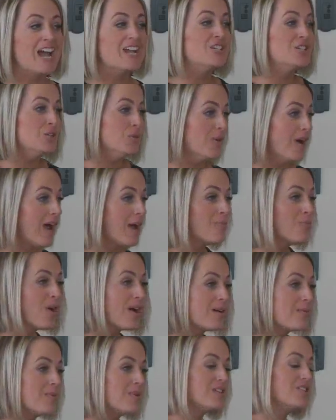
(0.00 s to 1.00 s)
I do. I
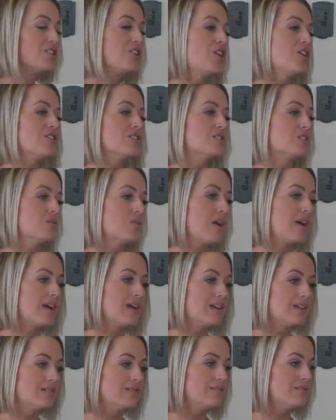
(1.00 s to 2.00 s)
brought a bunch of cards so I
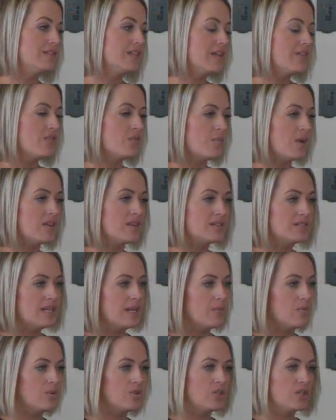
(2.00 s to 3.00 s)
can leave them on the
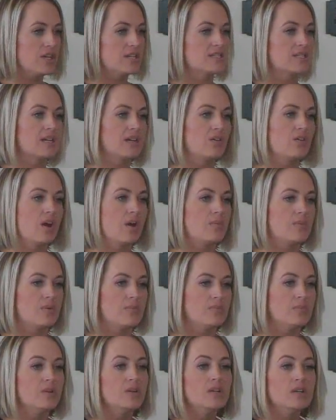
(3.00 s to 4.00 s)
table. You guys can grab
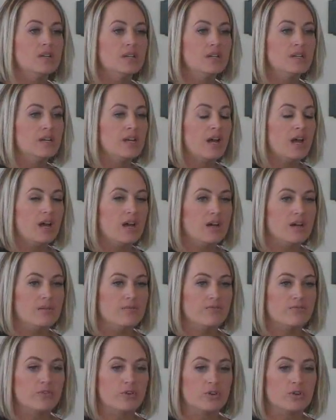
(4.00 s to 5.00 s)
them
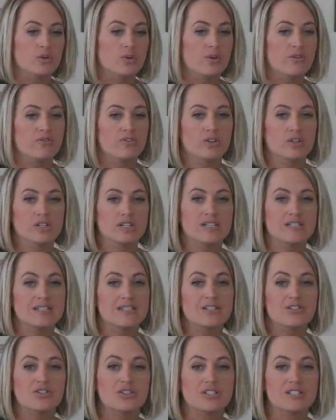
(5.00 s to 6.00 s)
for whoever is
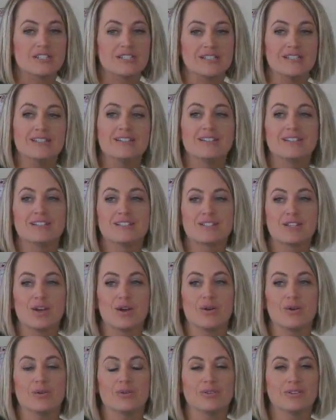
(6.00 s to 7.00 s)
interested.
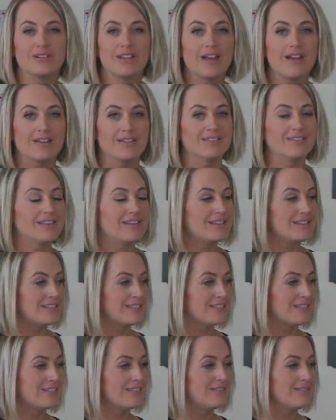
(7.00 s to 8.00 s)
So yeah,
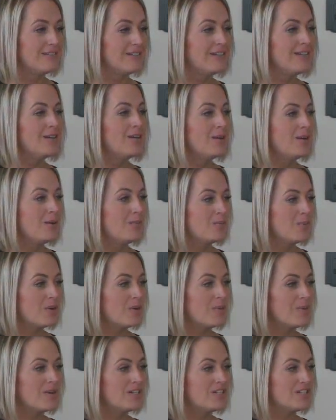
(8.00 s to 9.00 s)
that's
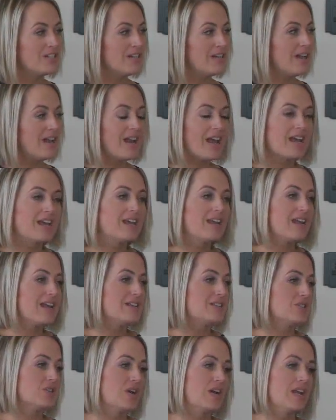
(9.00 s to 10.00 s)
pretty much it. And I can
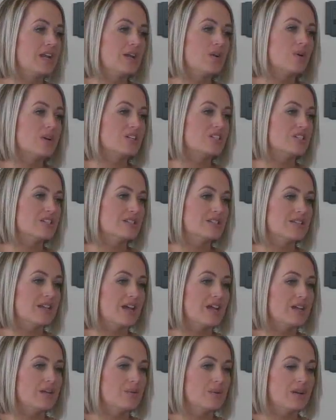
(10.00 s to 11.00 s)
answer any questions that
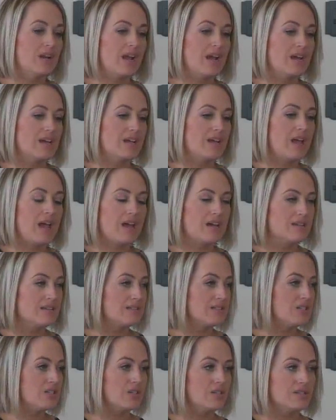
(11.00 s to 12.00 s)
anyone
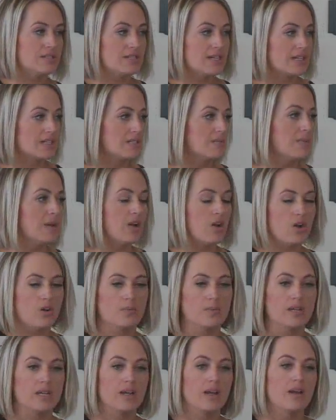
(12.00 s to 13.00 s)
has. You can text me, call
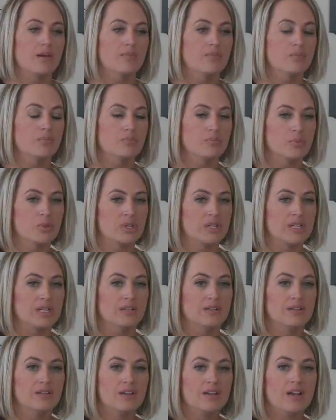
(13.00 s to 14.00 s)
me. I'm pretty
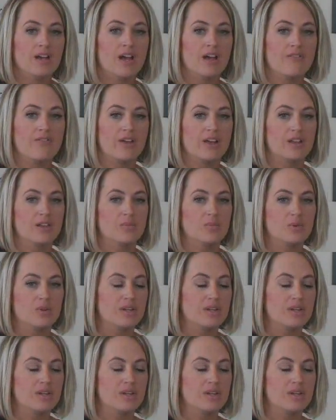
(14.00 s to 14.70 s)
available.